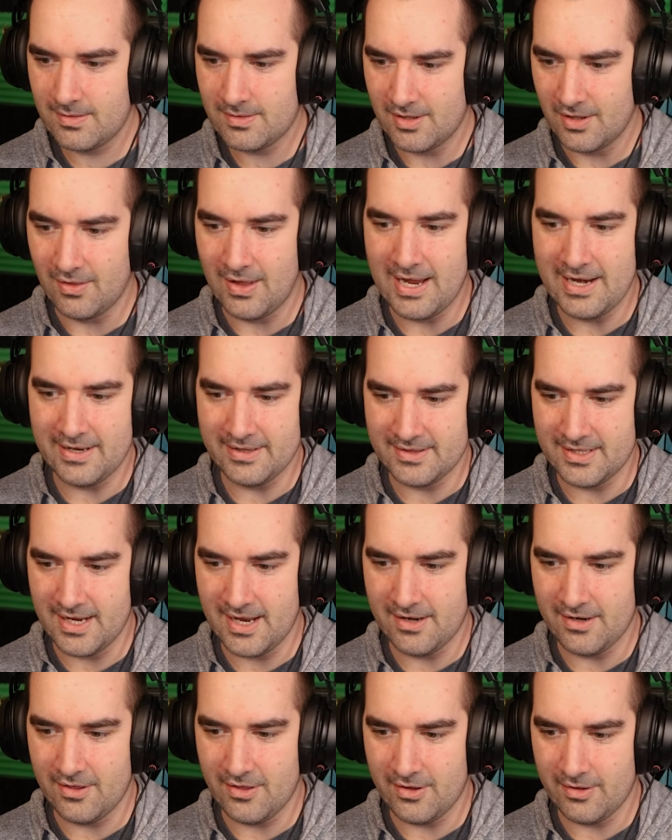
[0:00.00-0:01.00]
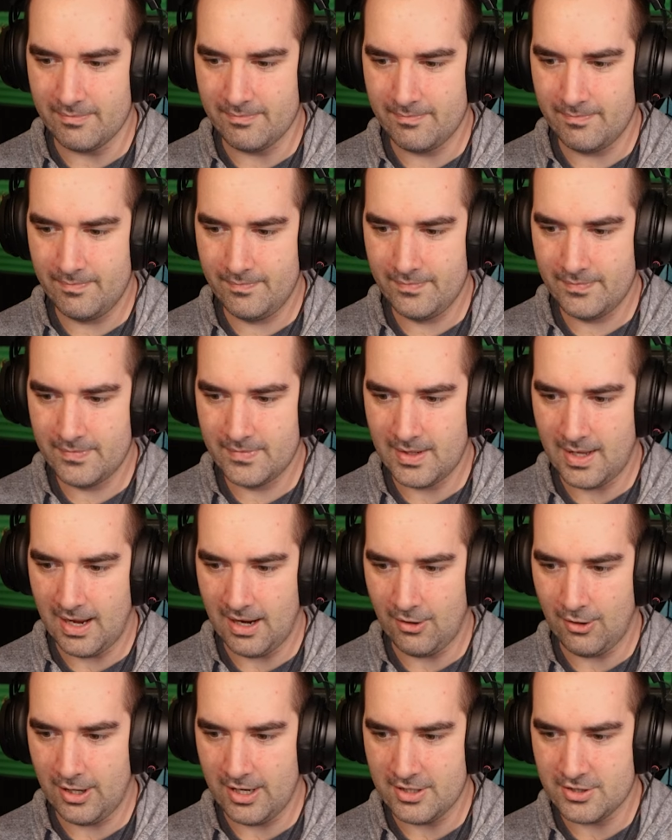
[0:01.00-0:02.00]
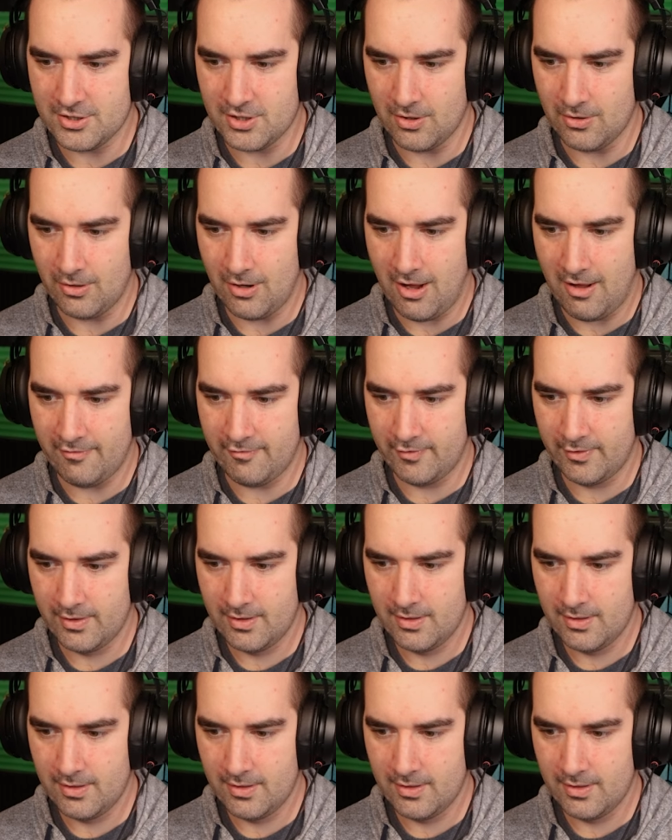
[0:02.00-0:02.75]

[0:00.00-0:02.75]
The light at the end of the area turned off.